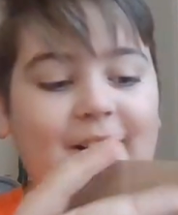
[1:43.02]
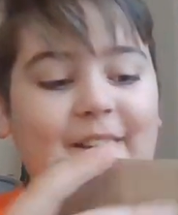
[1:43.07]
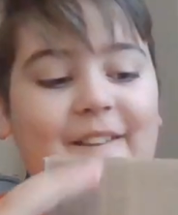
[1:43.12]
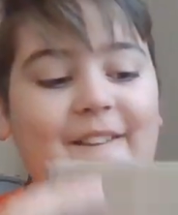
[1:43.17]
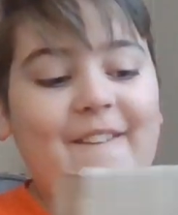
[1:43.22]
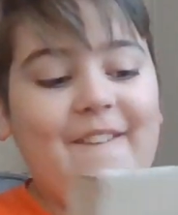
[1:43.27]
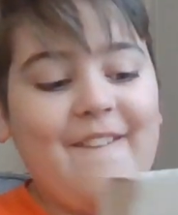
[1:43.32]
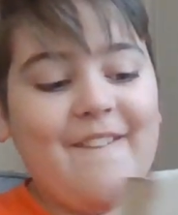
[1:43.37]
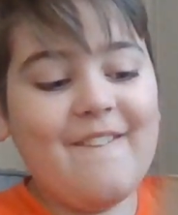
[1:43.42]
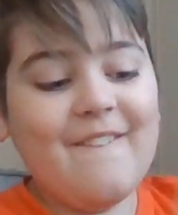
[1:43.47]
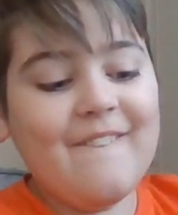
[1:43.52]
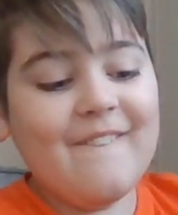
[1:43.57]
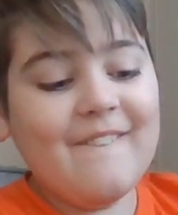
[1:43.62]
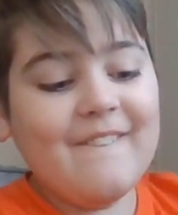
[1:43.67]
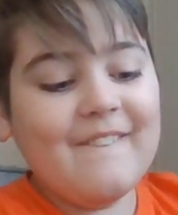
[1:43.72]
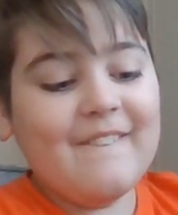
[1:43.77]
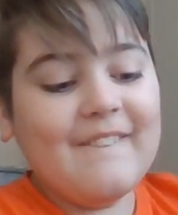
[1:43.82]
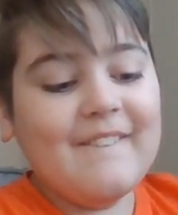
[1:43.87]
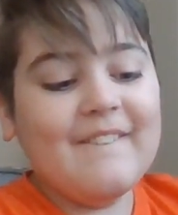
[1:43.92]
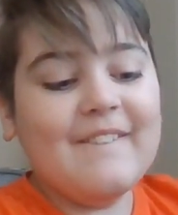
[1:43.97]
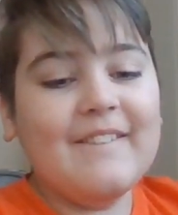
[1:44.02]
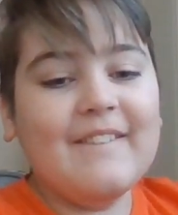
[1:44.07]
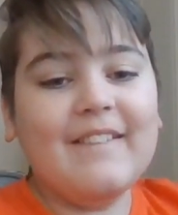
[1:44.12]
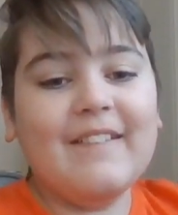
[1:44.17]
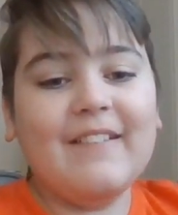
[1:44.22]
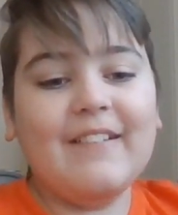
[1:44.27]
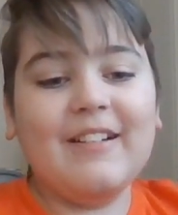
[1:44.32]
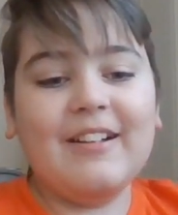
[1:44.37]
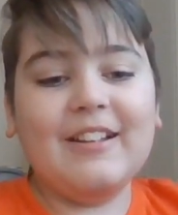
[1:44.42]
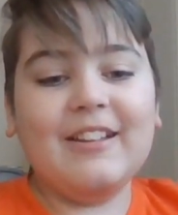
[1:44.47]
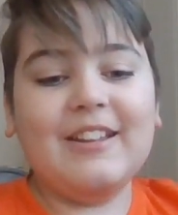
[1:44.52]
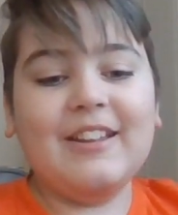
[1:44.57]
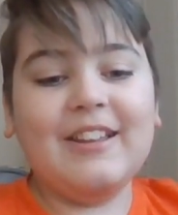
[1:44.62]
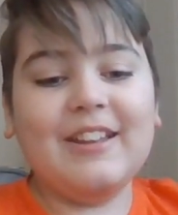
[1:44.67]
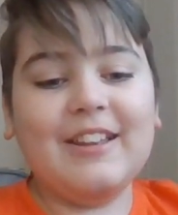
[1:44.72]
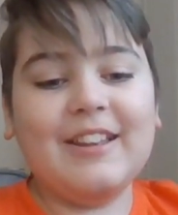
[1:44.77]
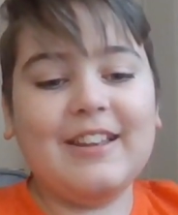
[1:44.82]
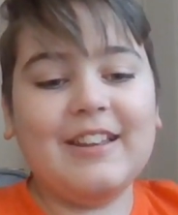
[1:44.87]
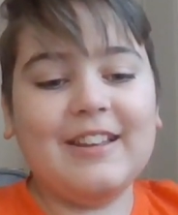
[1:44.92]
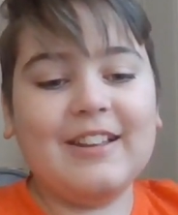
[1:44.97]
Ooh,
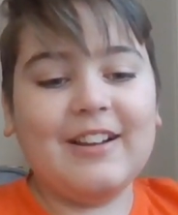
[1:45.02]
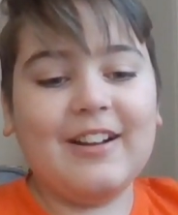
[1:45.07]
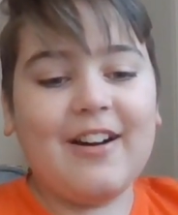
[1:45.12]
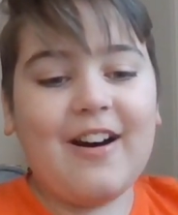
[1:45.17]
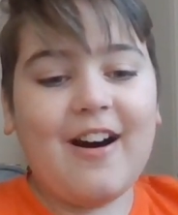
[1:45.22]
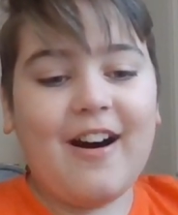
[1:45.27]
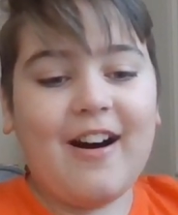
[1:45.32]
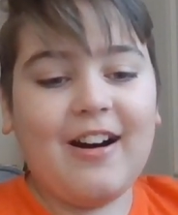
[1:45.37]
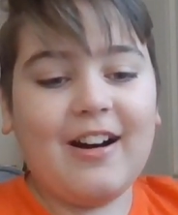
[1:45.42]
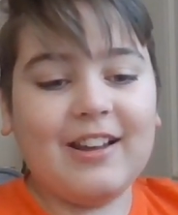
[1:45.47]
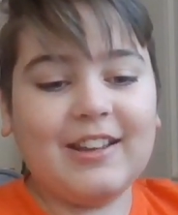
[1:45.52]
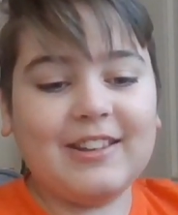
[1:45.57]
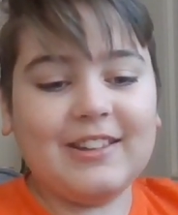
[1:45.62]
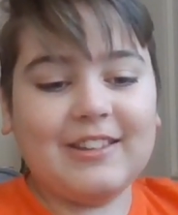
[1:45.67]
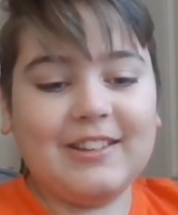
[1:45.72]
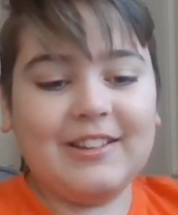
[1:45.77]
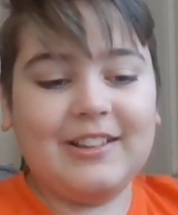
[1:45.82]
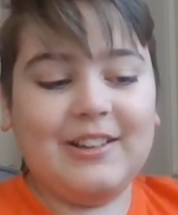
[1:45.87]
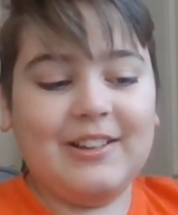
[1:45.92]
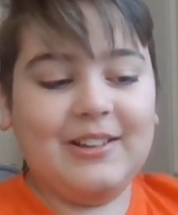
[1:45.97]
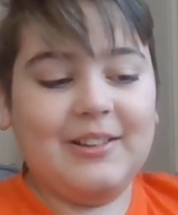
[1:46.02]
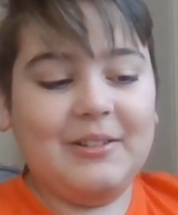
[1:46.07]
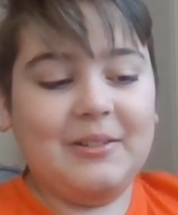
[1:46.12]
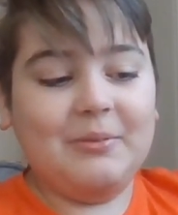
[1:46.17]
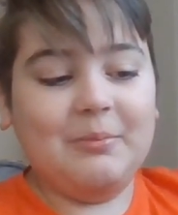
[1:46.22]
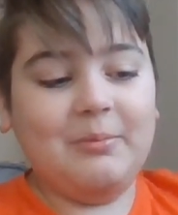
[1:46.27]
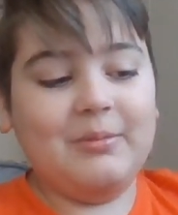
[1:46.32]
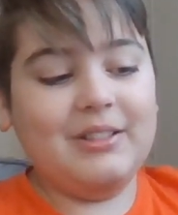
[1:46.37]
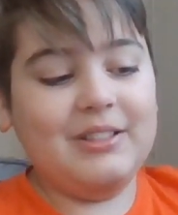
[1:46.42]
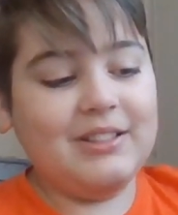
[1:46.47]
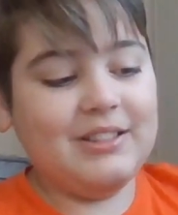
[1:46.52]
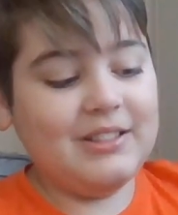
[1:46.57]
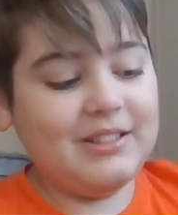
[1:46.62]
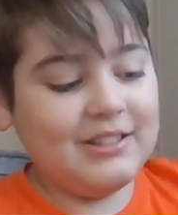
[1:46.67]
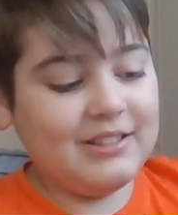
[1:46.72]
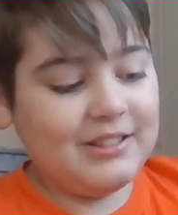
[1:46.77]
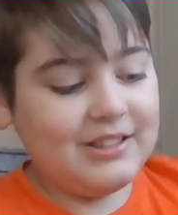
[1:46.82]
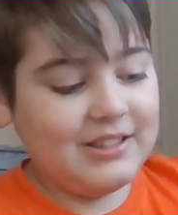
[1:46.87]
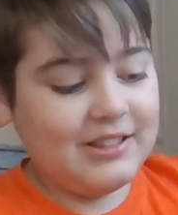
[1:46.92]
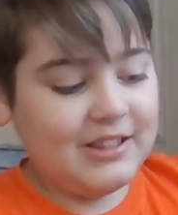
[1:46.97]
this is awesome.
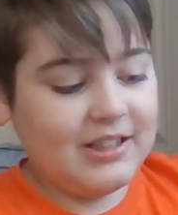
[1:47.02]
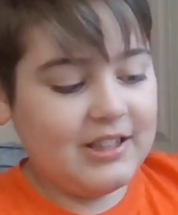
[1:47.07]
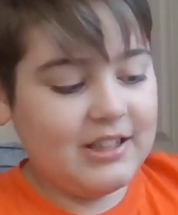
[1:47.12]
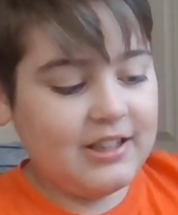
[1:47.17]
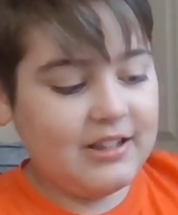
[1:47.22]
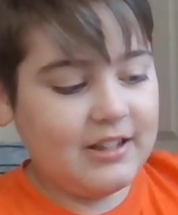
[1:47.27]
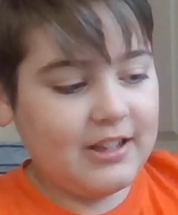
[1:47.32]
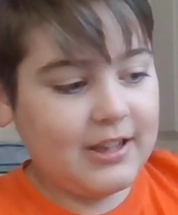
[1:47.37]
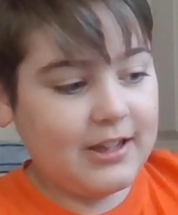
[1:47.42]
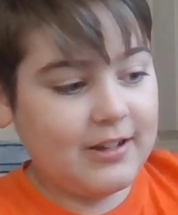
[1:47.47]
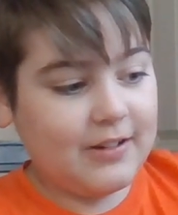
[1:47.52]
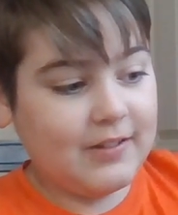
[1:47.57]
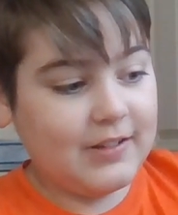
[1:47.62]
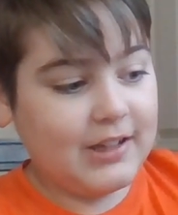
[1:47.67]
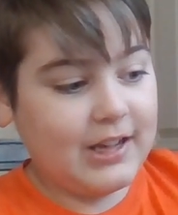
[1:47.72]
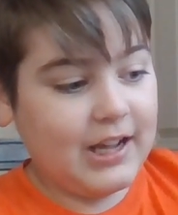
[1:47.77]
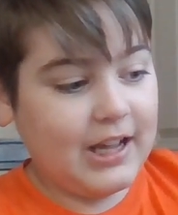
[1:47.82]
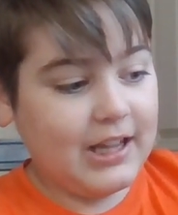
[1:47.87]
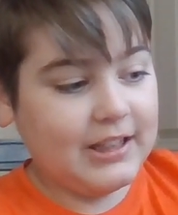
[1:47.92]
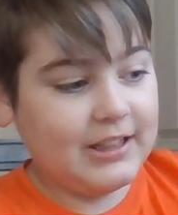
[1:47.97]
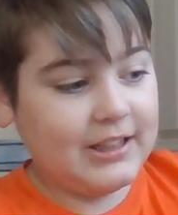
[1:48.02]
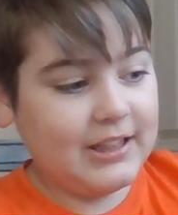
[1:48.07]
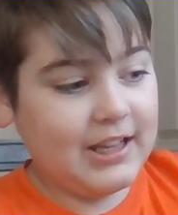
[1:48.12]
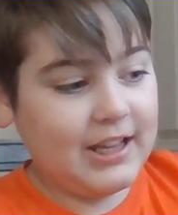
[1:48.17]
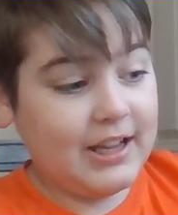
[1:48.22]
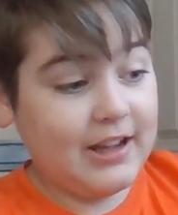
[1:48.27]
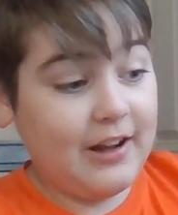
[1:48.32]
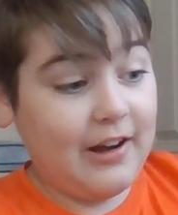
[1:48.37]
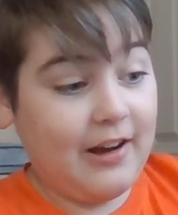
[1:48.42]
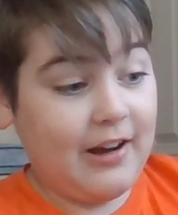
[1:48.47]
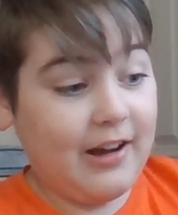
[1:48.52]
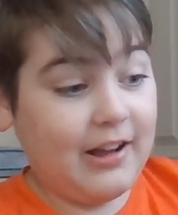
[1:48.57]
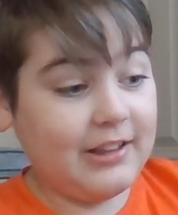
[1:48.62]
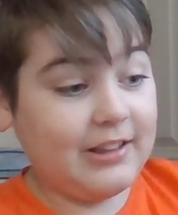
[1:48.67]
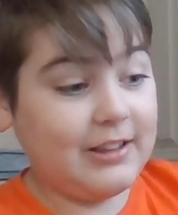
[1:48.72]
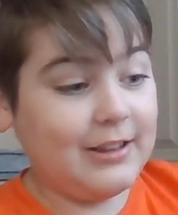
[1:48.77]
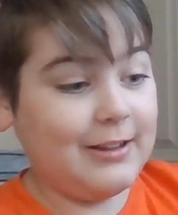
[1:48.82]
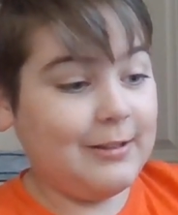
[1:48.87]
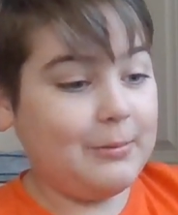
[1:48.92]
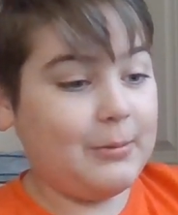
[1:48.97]
And when I say
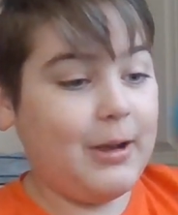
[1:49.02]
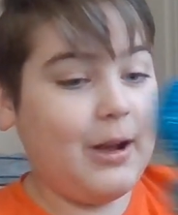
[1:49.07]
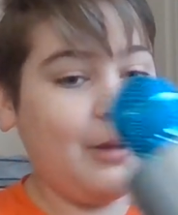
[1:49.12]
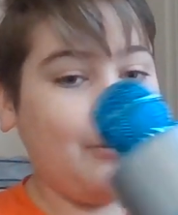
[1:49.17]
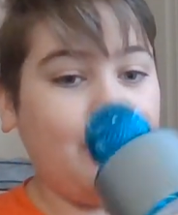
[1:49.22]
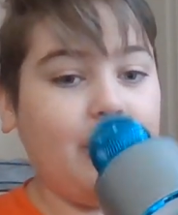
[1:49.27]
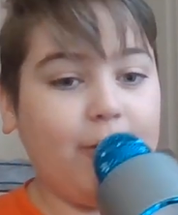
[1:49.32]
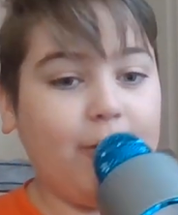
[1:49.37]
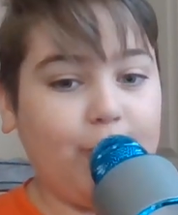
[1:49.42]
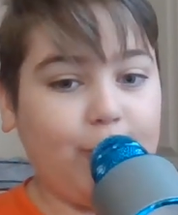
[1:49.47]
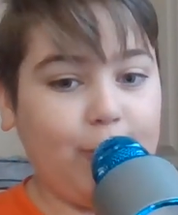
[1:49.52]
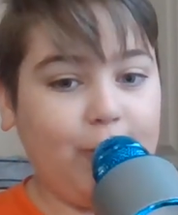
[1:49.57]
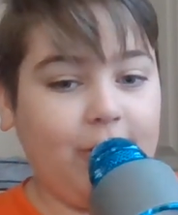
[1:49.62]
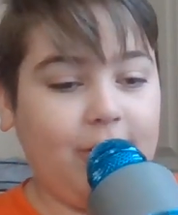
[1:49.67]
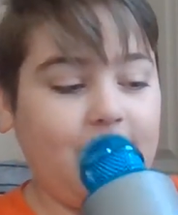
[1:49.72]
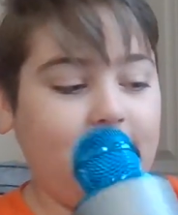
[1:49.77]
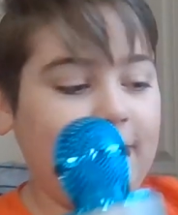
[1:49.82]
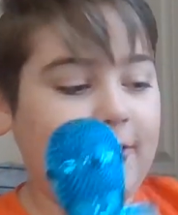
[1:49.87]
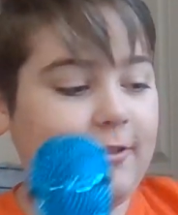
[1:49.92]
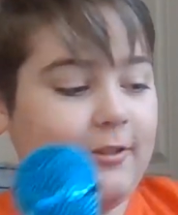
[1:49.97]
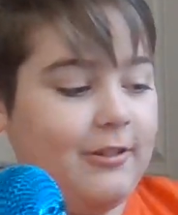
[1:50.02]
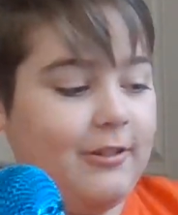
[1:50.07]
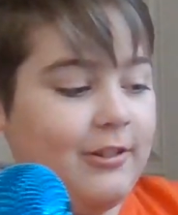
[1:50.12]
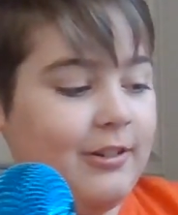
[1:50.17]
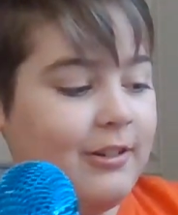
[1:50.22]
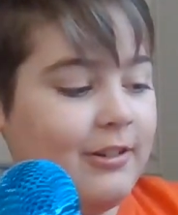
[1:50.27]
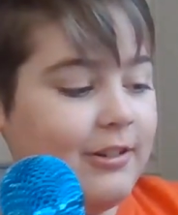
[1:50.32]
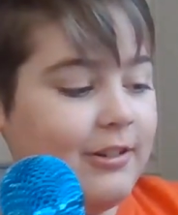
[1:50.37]
awesome, I mean really cool.